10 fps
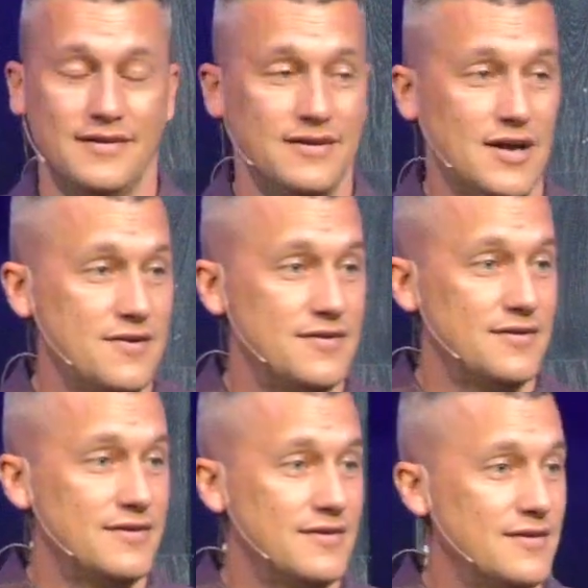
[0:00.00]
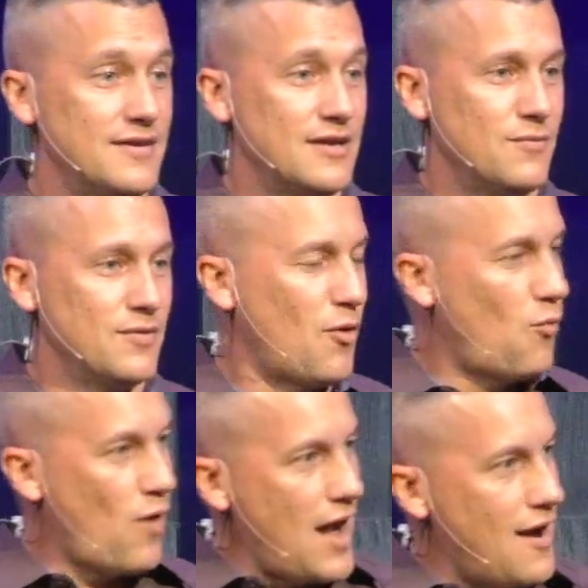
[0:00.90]
You know? It's like,
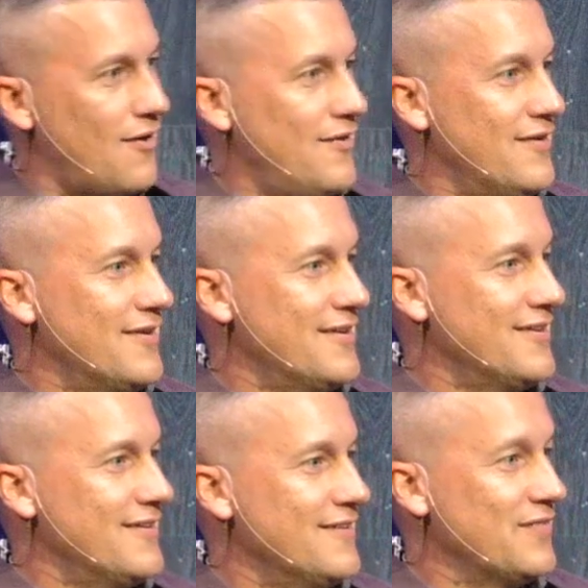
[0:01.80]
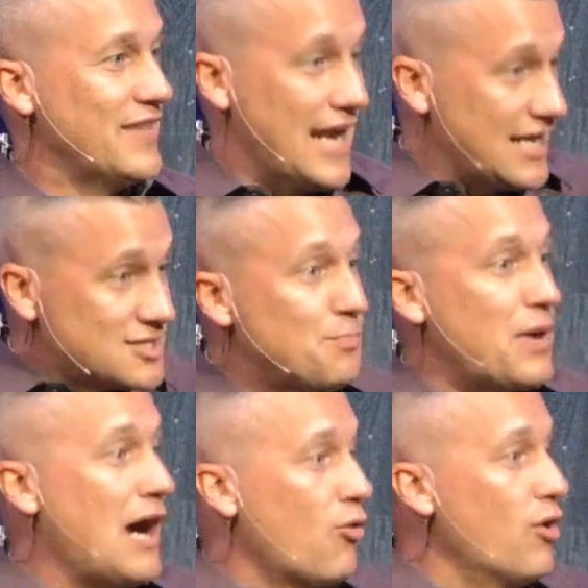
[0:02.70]
wow. Now that's the
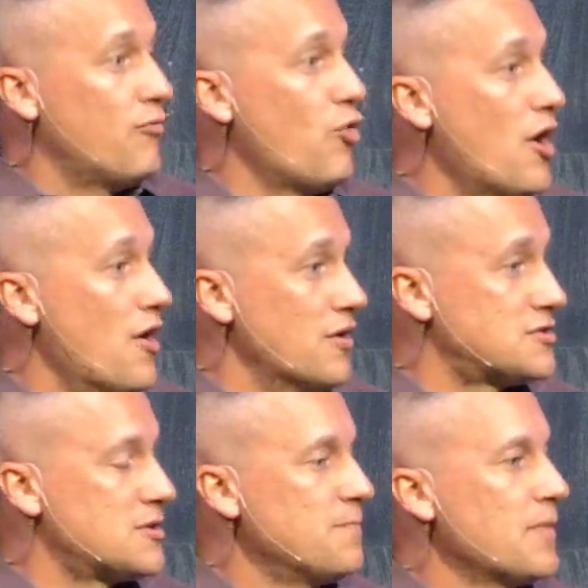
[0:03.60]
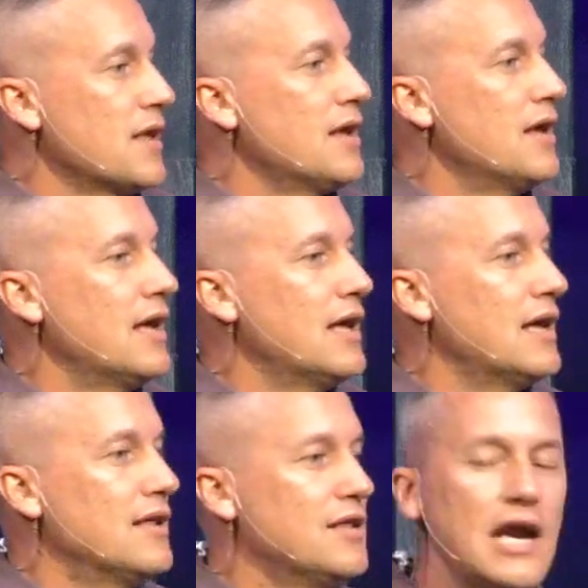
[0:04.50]
power of words.
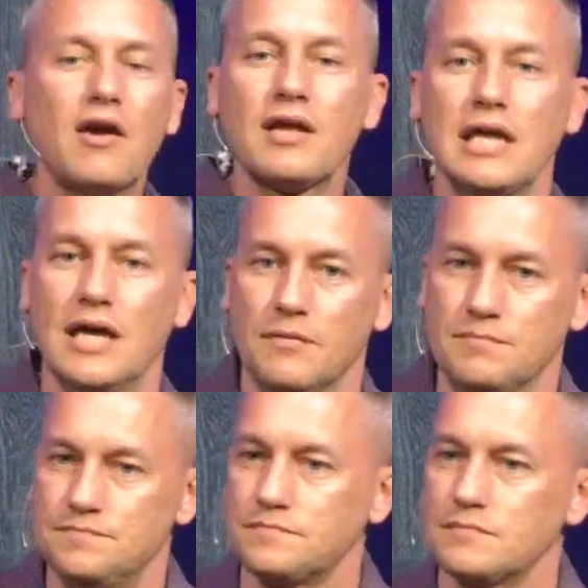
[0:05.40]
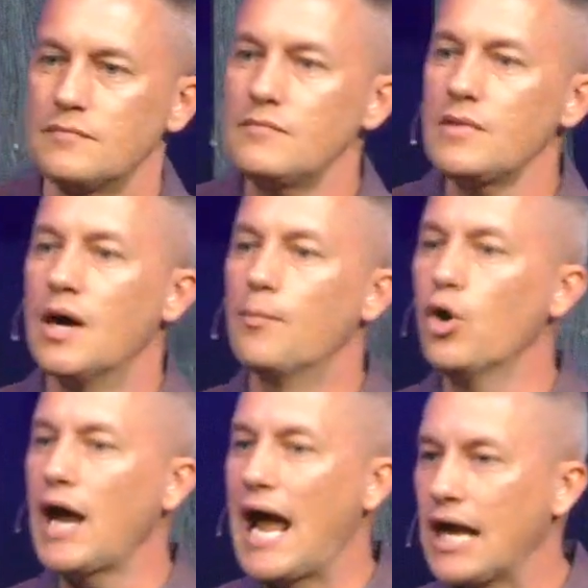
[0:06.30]
There again, a
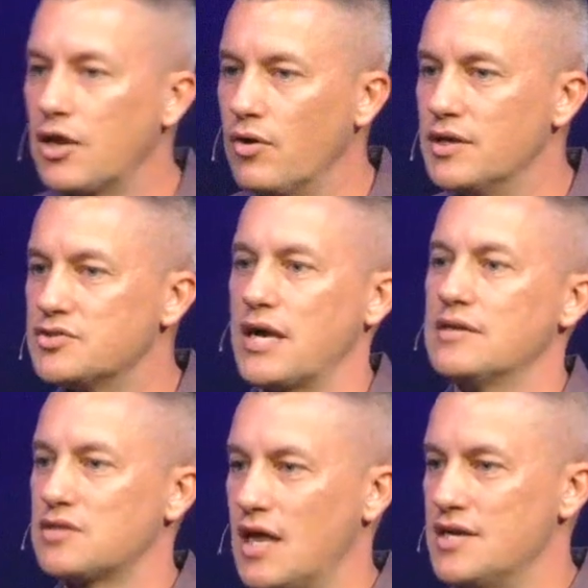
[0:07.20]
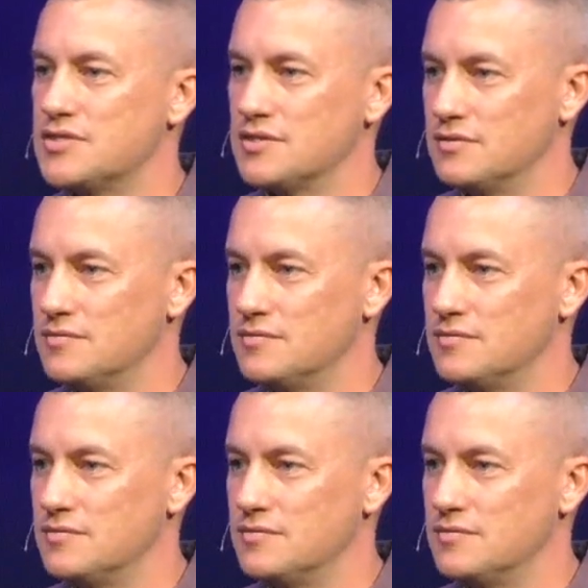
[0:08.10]
more accurate translation